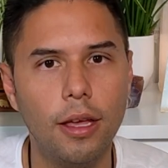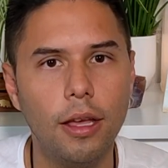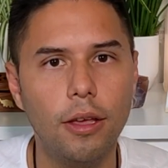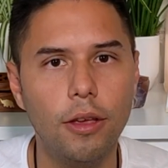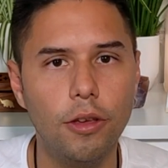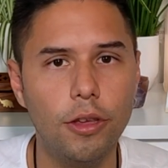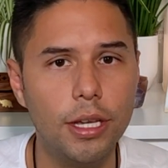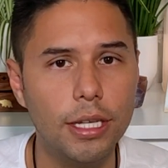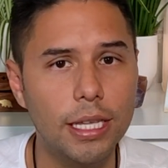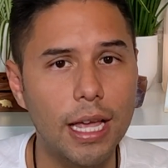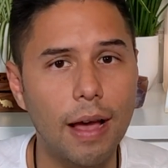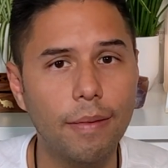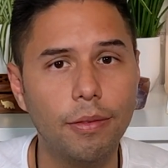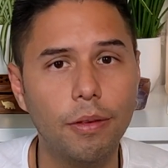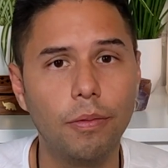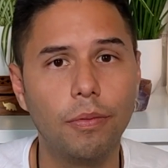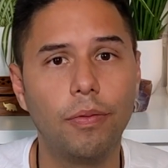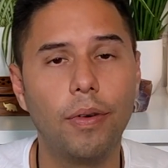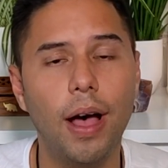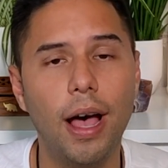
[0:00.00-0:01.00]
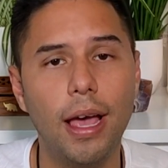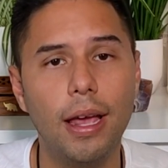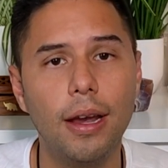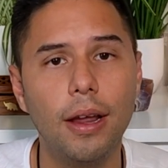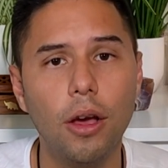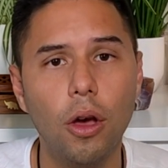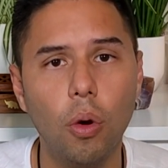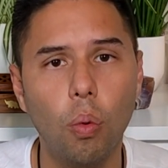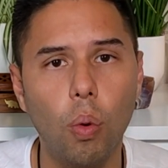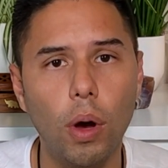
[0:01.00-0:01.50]
You just have to find
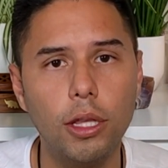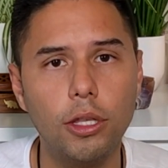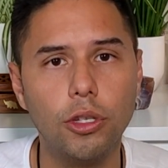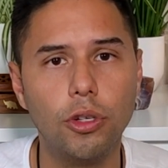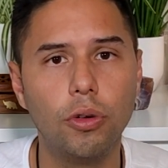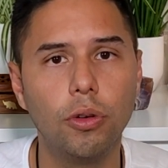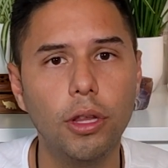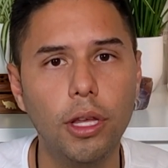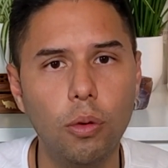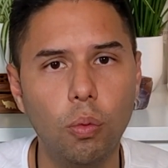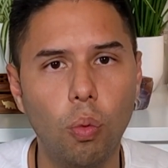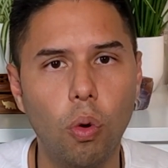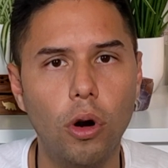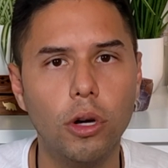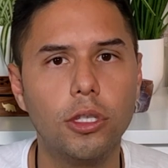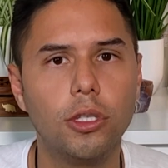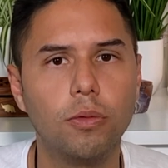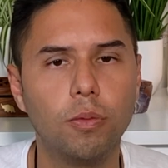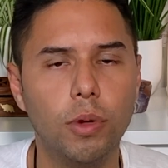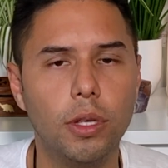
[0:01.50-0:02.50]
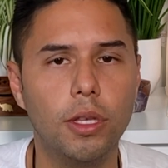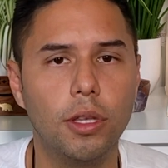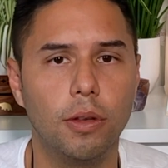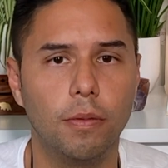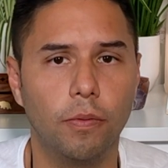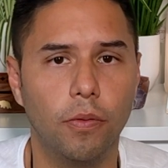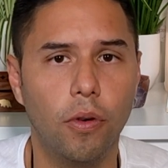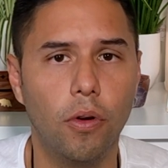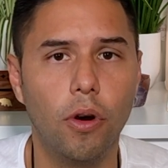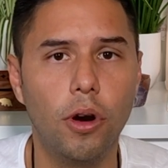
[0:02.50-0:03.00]
what truly works
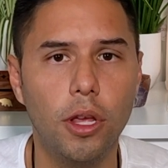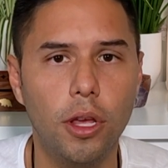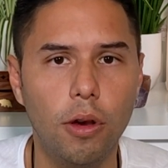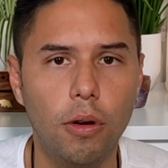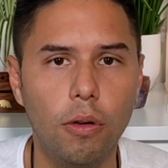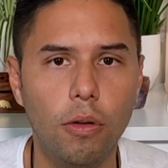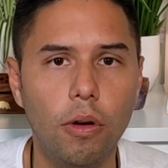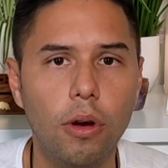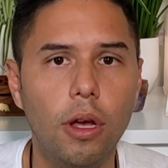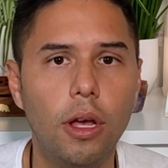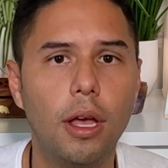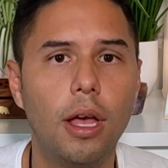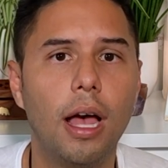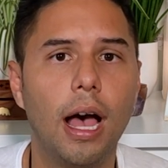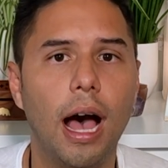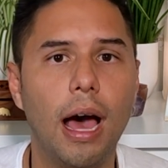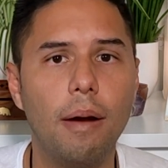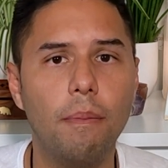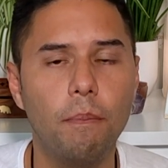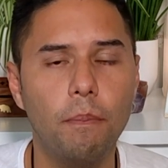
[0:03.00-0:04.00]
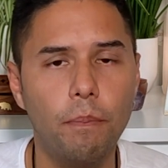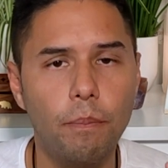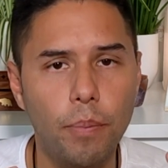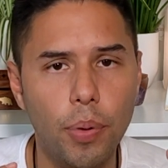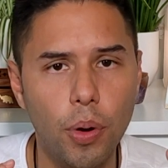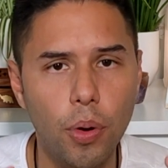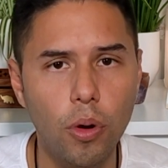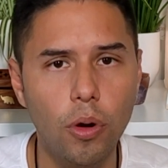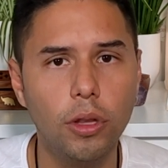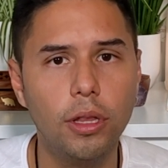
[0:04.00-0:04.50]
for you and
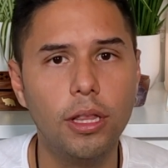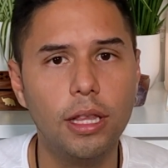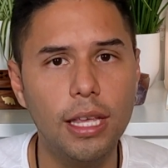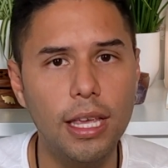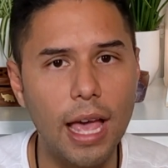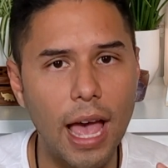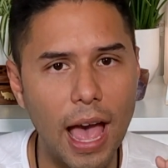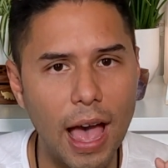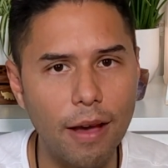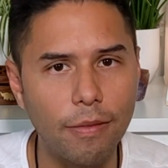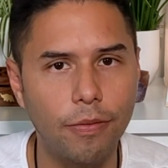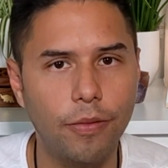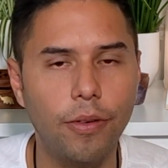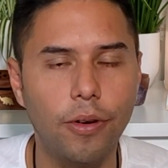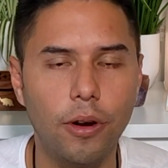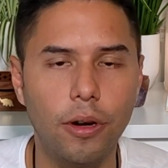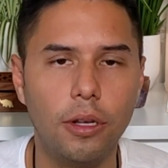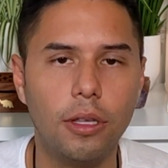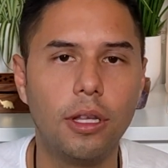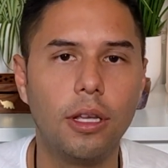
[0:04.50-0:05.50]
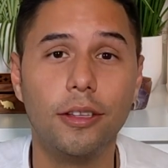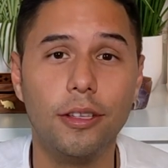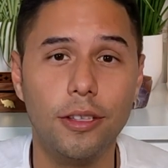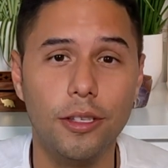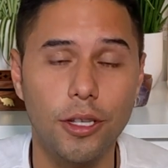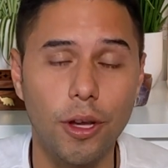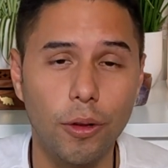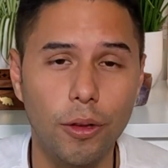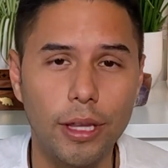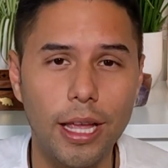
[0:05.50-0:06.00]
put the effort.
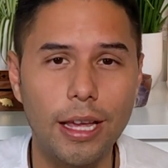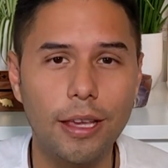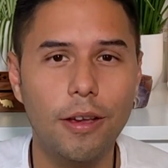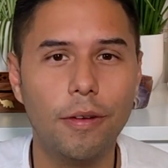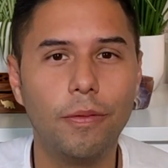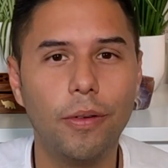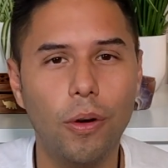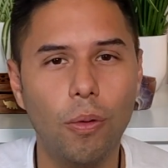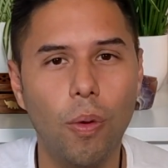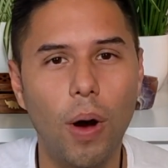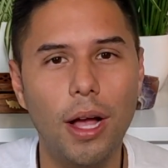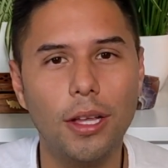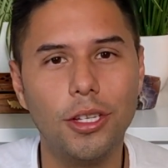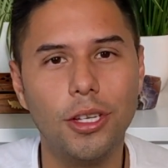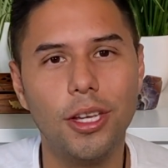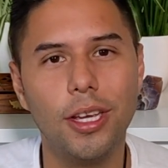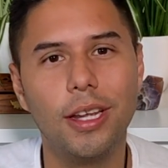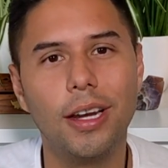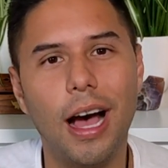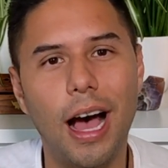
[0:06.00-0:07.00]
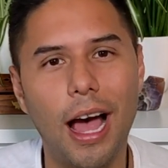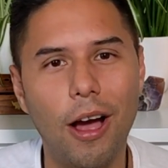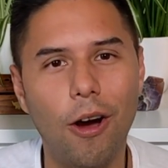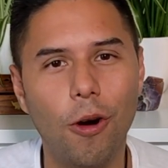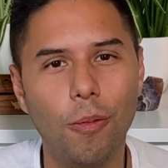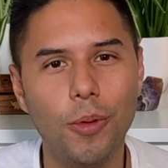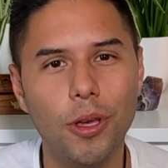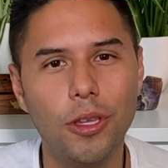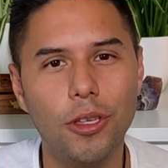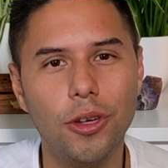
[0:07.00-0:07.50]
So thank you for watching. I
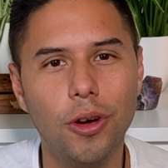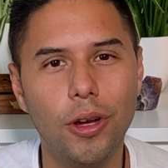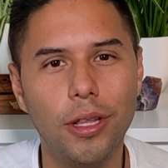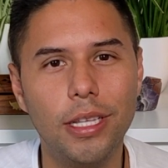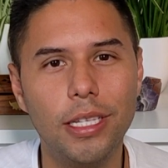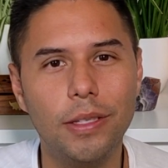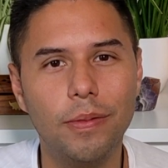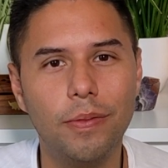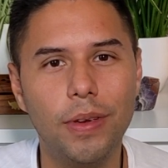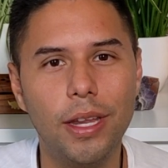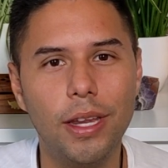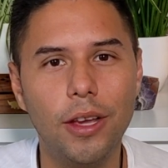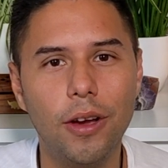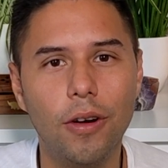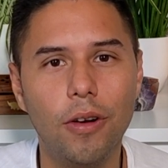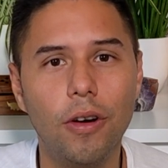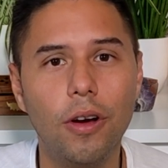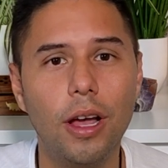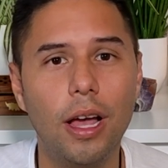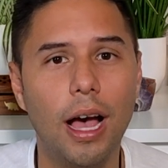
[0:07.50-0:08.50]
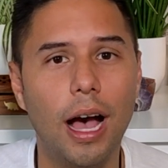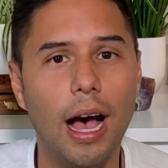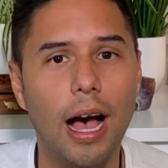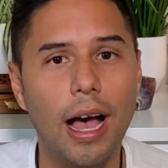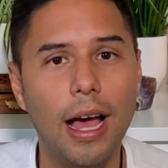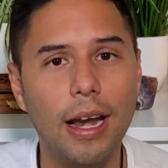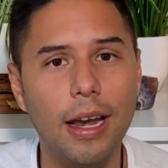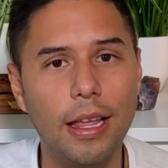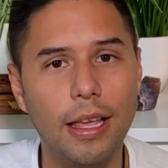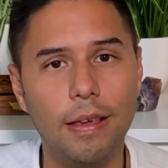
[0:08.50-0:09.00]
hope you enjoyed this video.
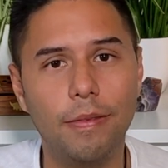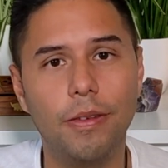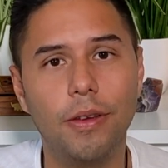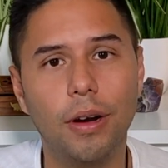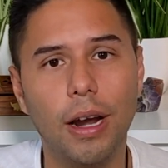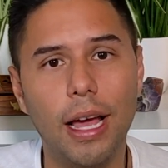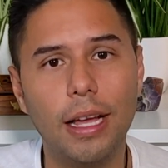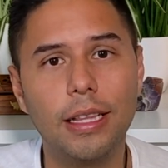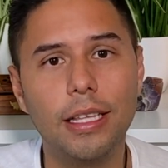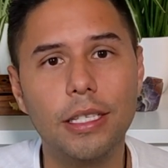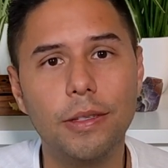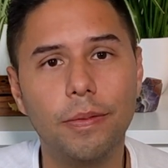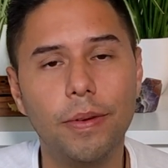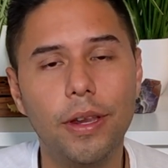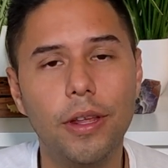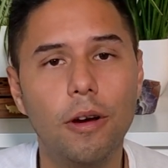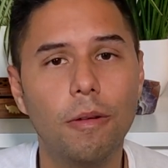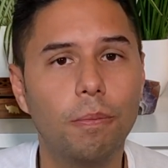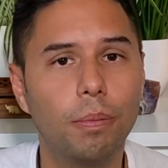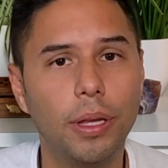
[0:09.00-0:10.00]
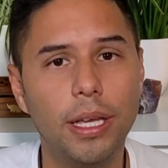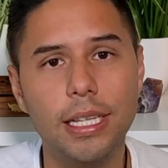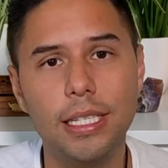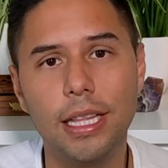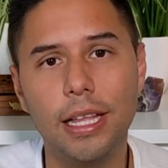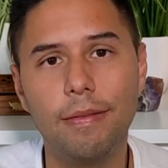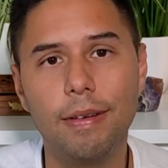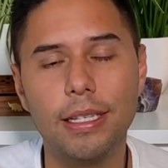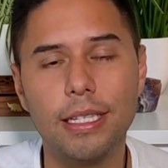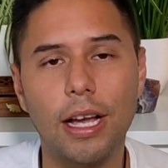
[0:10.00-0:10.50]
And if you like this video, please
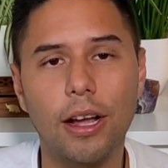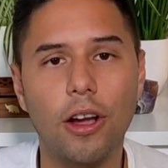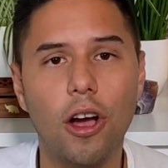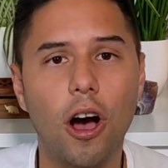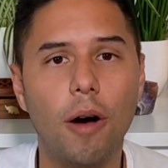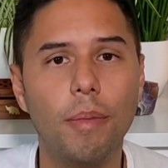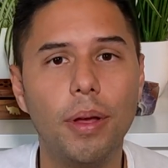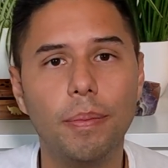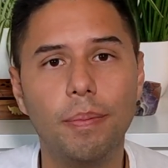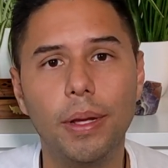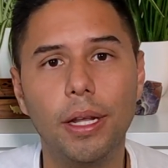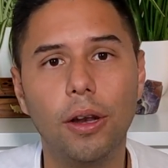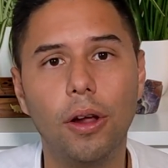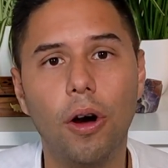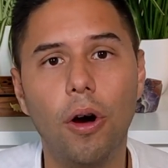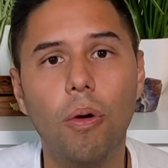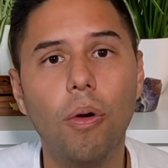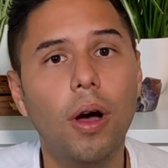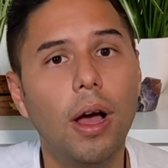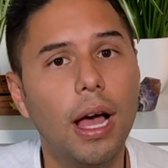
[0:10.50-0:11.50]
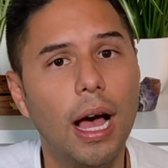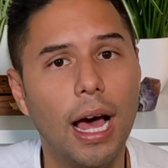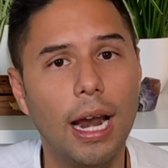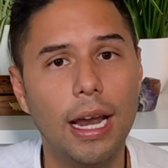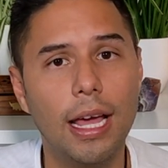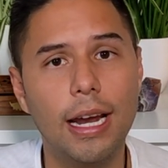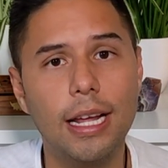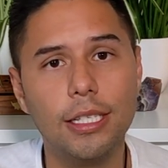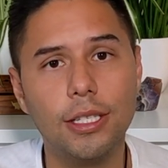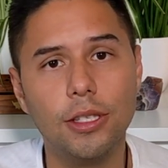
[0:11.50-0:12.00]
leave us a comment below and
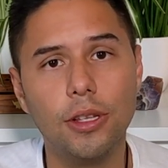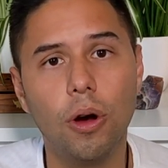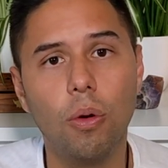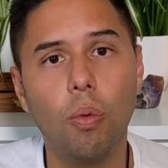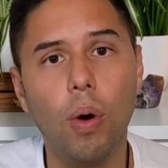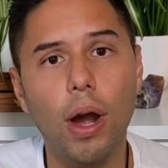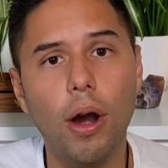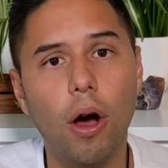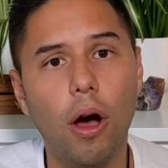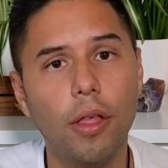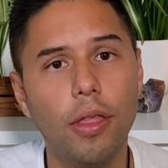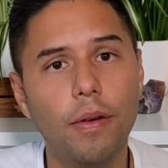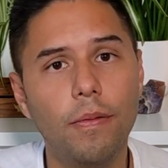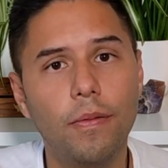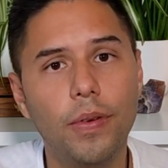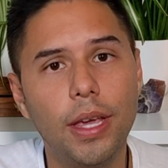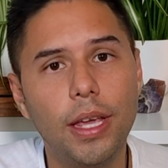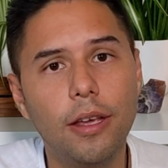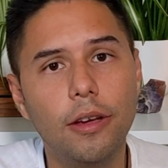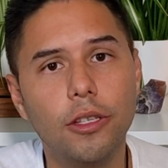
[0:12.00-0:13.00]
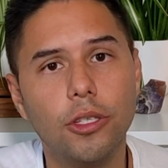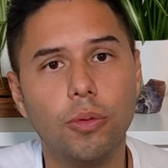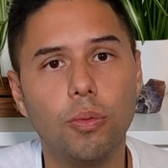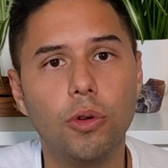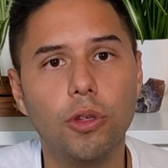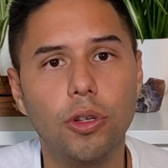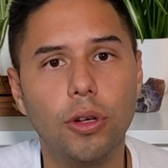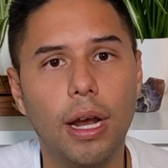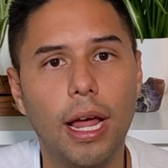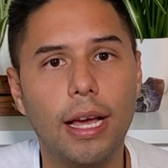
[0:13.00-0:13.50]
let us know what other videos would
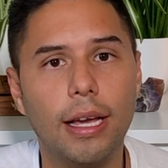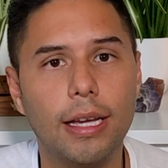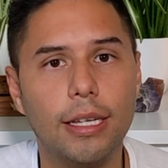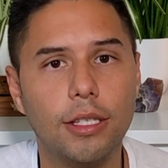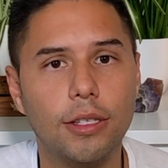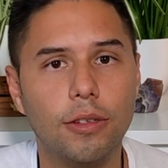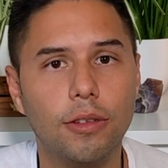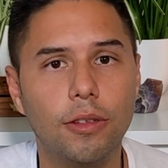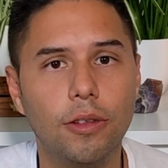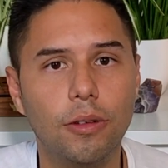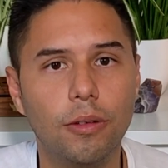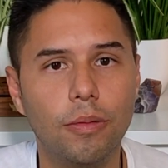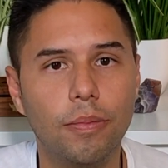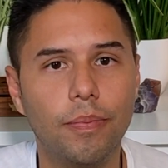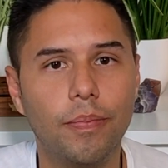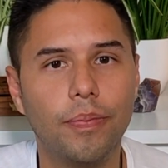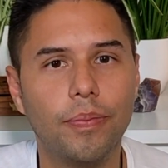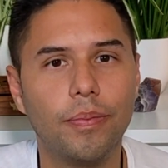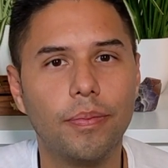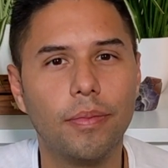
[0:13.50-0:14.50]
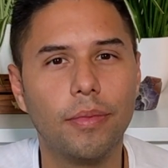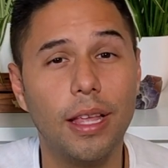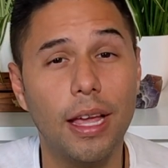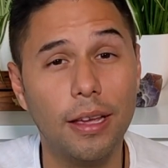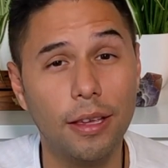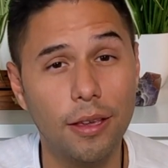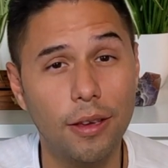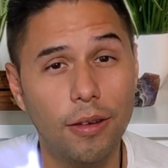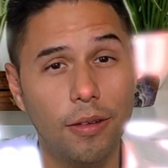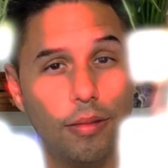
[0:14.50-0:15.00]
you like us to do.
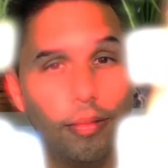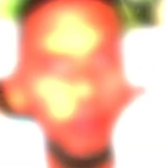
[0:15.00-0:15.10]
Thank you.